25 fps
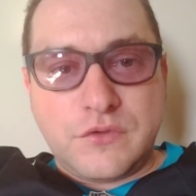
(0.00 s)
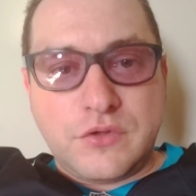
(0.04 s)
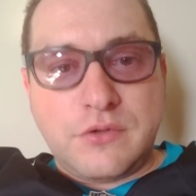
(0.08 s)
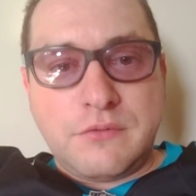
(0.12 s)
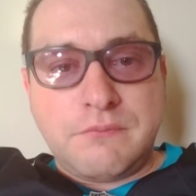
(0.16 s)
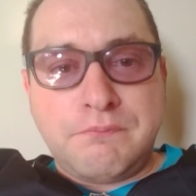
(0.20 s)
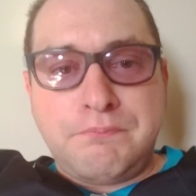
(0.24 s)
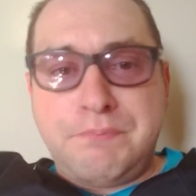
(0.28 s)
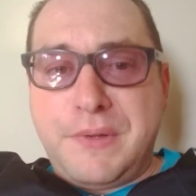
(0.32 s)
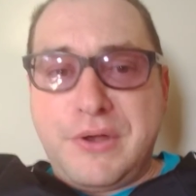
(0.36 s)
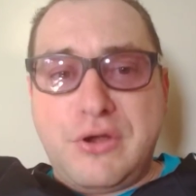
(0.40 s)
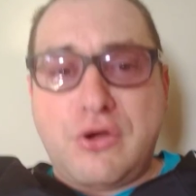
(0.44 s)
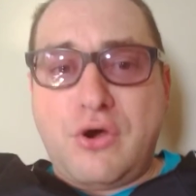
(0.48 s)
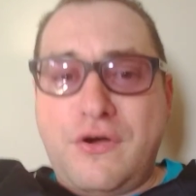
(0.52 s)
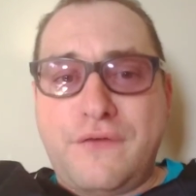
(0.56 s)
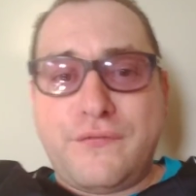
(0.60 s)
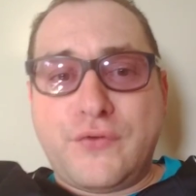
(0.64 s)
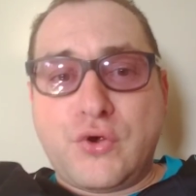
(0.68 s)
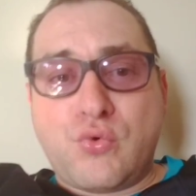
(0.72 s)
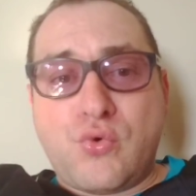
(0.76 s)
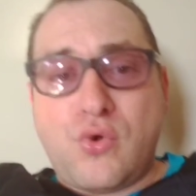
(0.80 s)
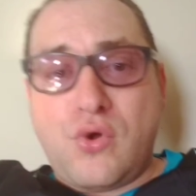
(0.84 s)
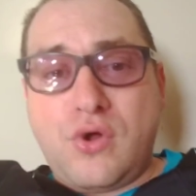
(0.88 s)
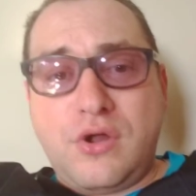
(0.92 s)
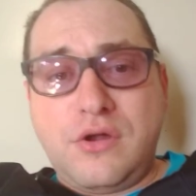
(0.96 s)
But
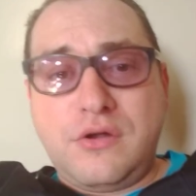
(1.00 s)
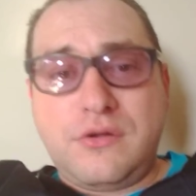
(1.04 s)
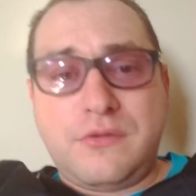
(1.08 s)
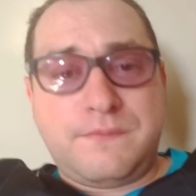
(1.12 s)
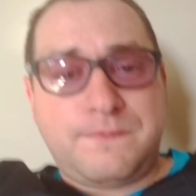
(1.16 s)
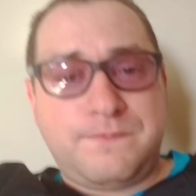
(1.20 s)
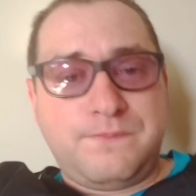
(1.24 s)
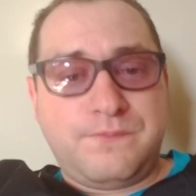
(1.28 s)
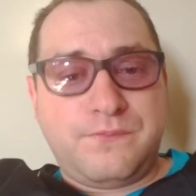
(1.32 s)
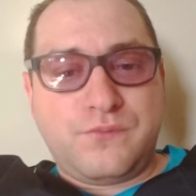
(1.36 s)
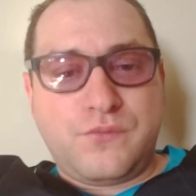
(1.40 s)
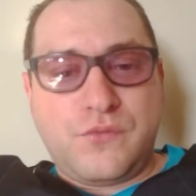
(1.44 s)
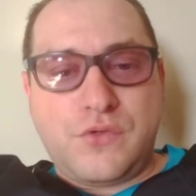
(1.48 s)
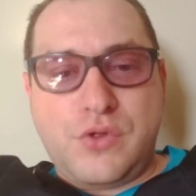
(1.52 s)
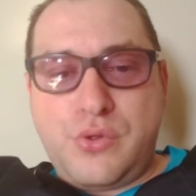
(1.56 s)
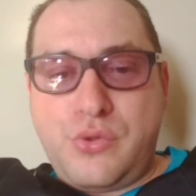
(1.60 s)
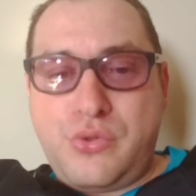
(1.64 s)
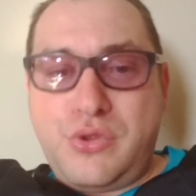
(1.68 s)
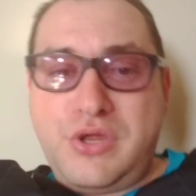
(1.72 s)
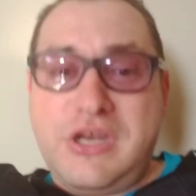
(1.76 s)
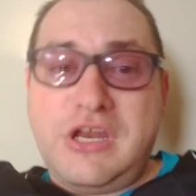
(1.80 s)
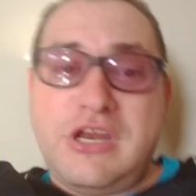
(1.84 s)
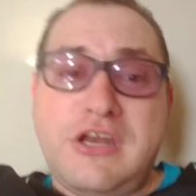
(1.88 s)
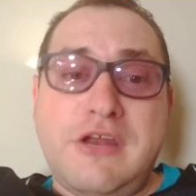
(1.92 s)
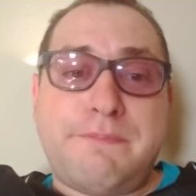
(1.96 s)
overall,
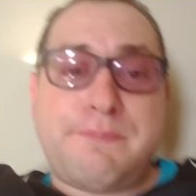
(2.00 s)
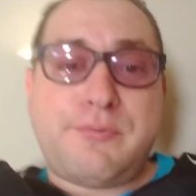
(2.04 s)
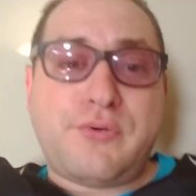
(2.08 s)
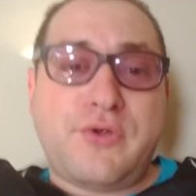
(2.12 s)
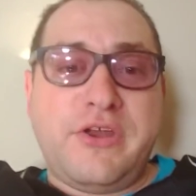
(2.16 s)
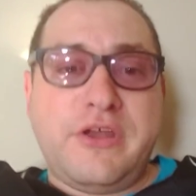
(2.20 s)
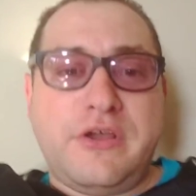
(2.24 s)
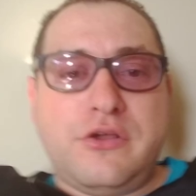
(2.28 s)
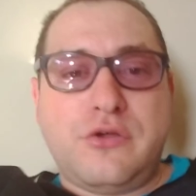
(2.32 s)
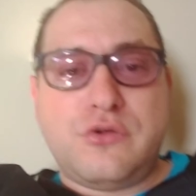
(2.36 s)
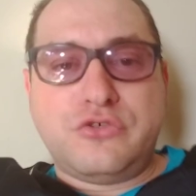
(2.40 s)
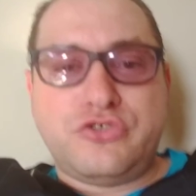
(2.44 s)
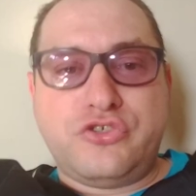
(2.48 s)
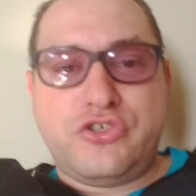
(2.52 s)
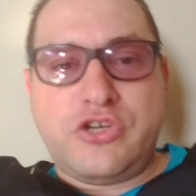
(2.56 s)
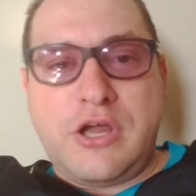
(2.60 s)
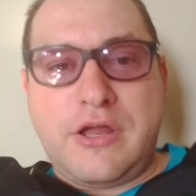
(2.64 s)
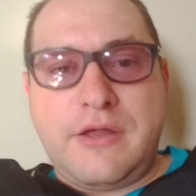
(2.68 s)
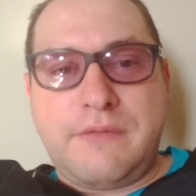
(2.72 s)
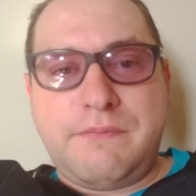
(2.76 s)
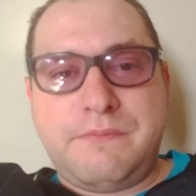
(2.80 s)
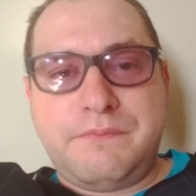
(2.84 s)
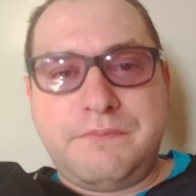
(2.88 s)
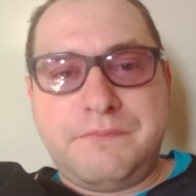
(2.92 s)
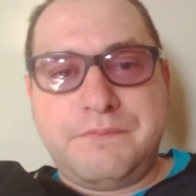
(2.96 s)
they did a pretty good
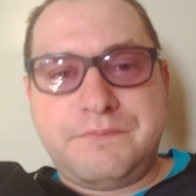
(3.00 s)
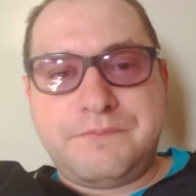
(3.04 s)
job.